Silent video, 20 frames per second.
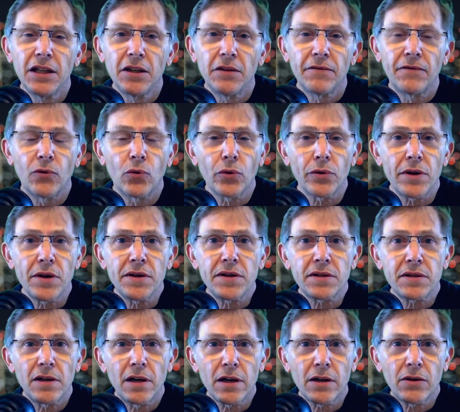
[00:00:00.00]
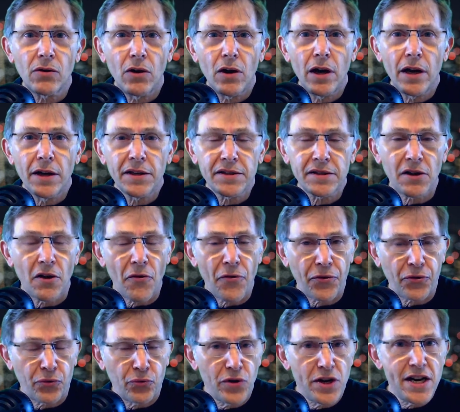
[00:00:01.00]
for the Star-Crossed
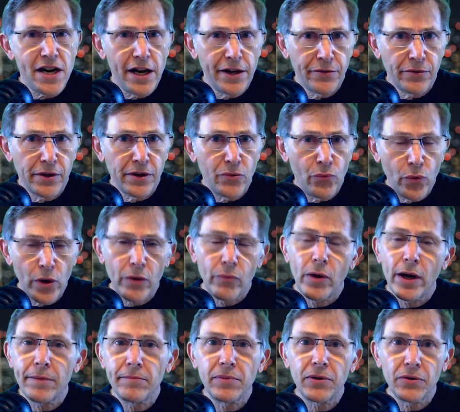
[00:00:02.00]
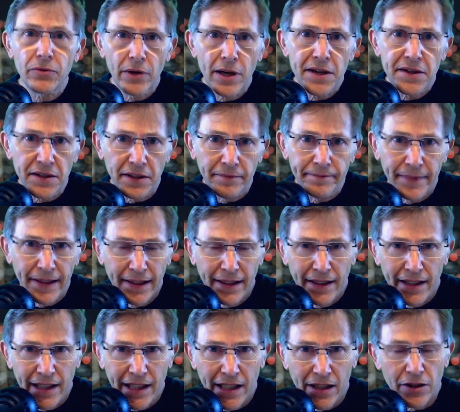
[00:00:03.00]
300 Red, White, and Blue Racing
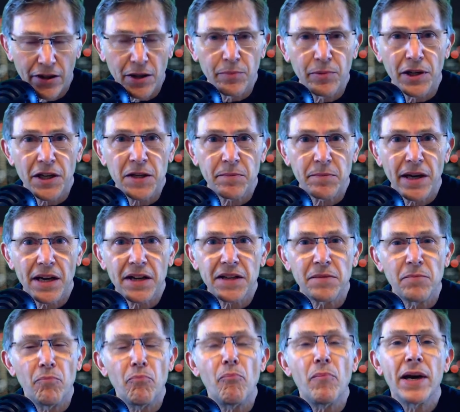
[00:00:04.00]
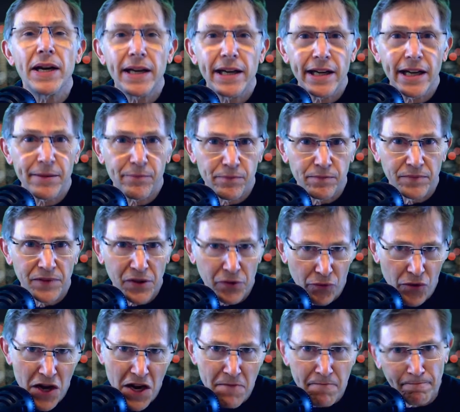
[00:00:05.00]
here on the PlaySpace Monday night
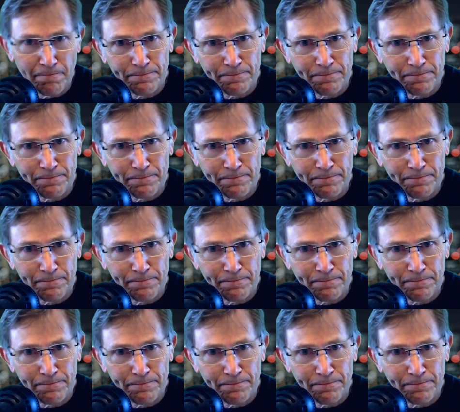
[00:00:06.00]
stream.